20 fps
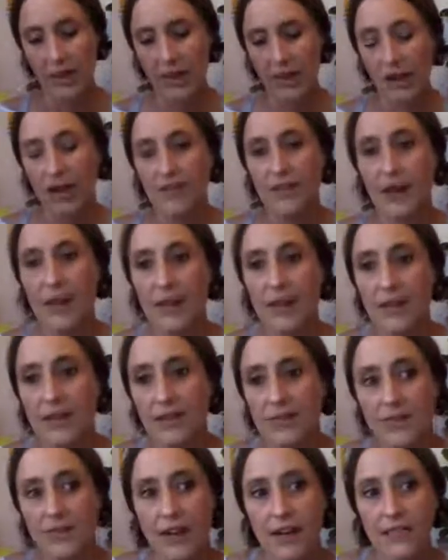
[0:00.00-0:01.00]

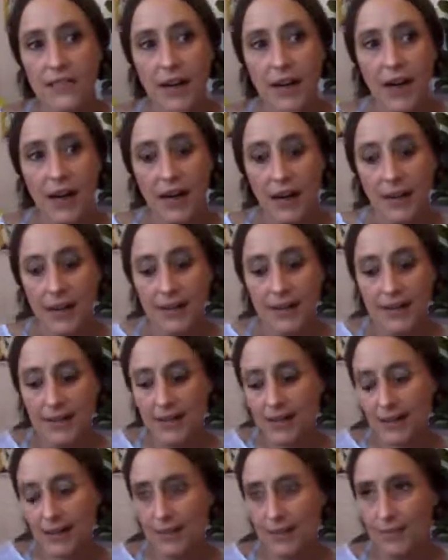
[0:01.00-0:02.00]
of
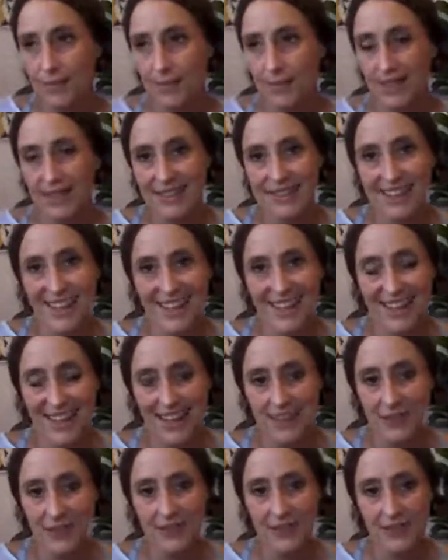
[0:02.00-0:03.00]
what is
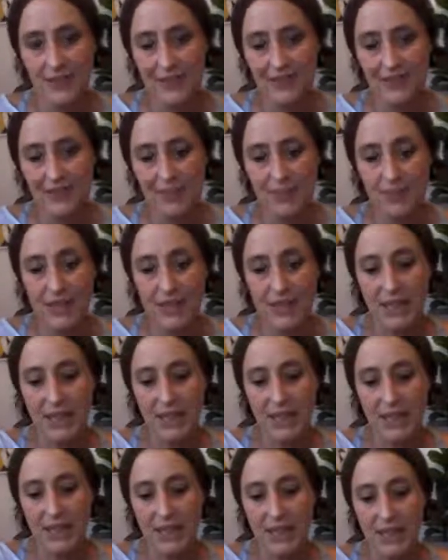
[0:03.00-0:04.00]
that, of
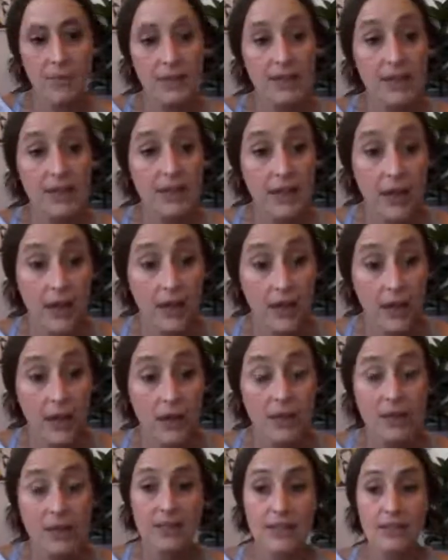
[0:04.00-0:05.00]
being okay with the
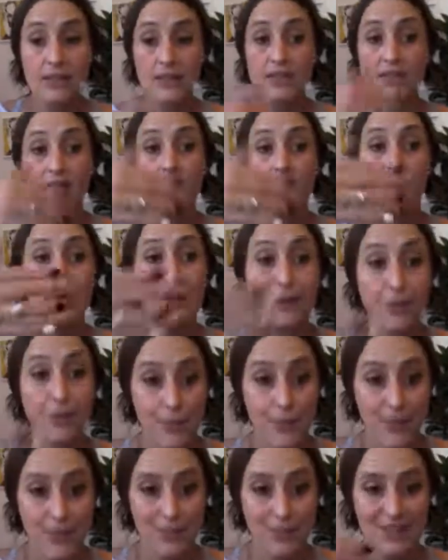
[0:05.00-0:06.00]
not knowing, just
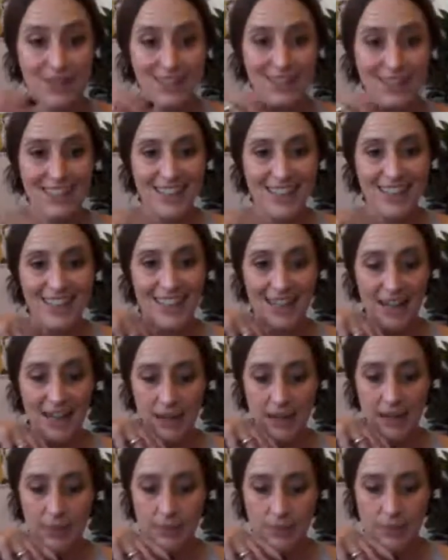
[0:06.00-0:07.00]
stepping through.
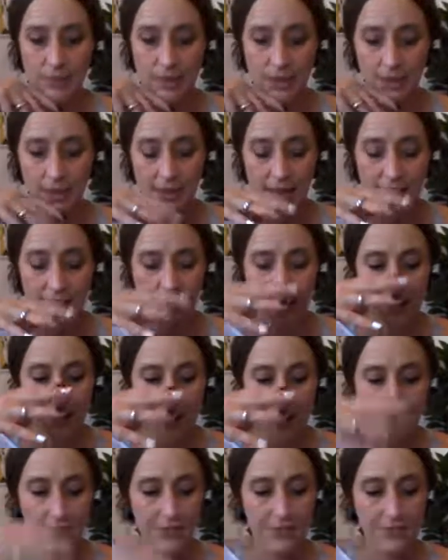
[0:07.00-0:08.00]
Again,
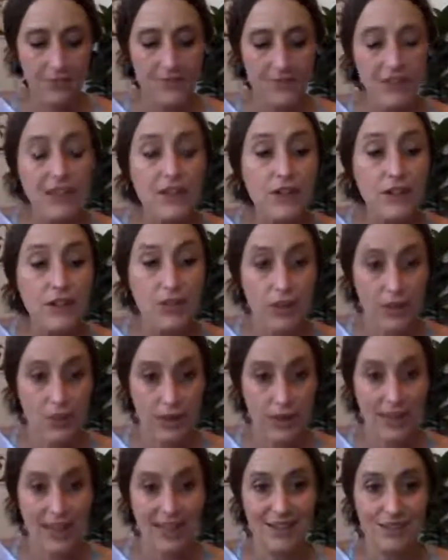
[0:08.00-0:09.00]
if it feels
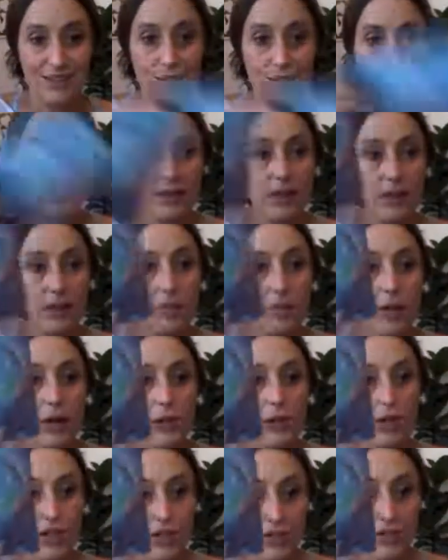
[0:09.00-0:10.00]
right with the
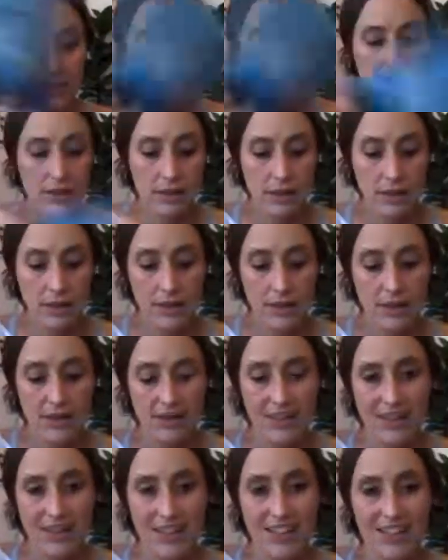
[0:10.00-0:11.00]
emotions here,
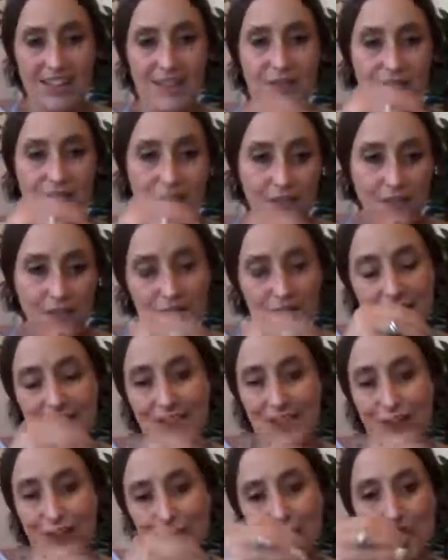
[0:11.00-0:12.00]
if it
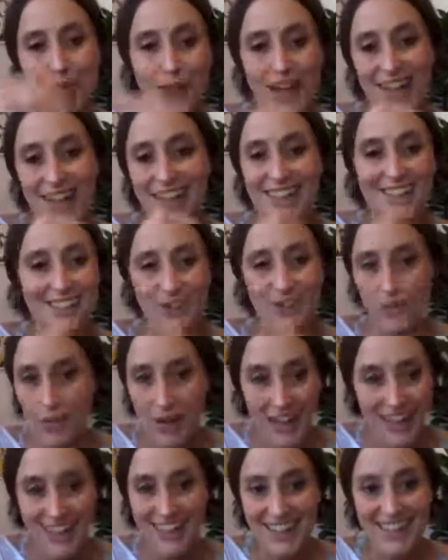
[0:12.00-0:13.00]
feels right, it's
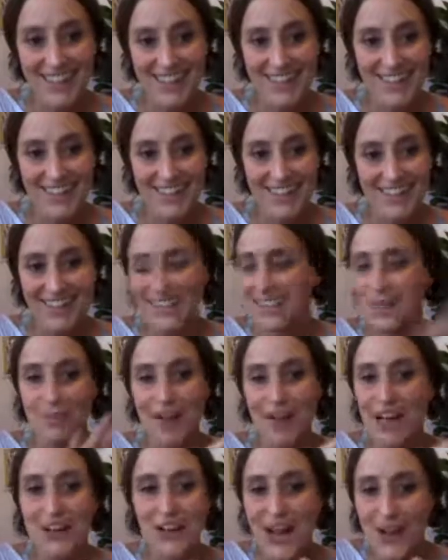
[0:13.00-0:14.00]
right. Doesn't
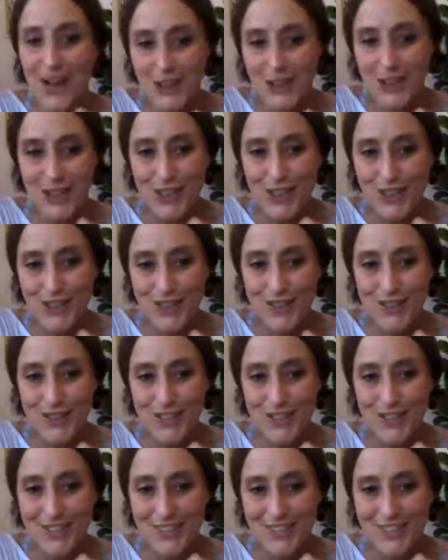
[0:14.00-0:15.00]
matter how it looks,